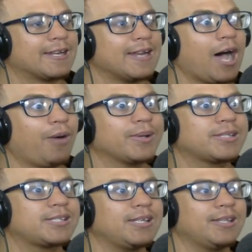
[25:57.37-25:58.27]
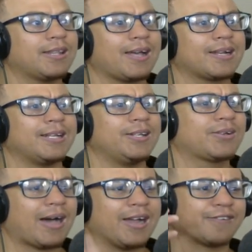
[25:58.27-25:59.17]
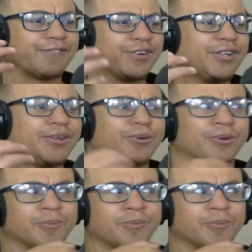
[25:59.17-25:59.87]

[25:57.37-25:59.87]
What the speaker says: now we see that he kind of knew